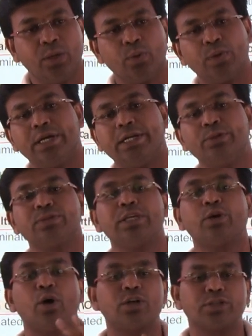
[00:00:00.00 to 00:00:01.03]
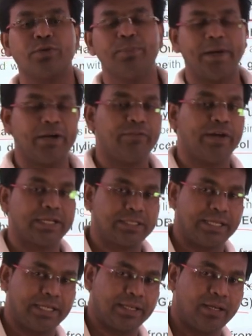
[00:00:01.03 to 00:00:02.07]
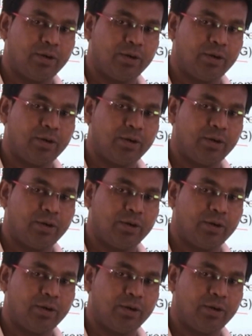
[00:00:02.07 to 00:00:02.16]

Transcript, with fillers: to reduce the cost of manufacturing,